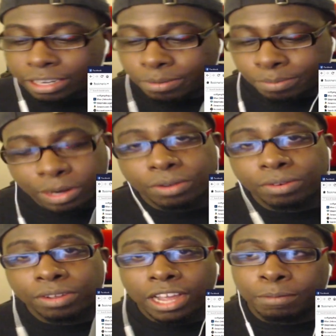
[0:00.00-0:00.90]
Bro,
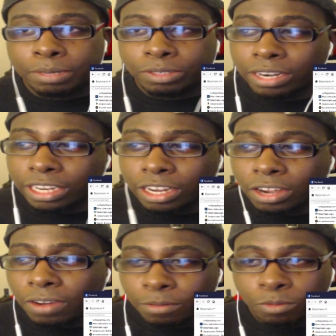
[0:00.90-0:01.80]
I've been trying to go,
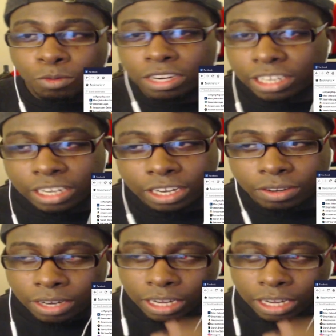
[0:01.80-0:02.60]
I've been wanting to go,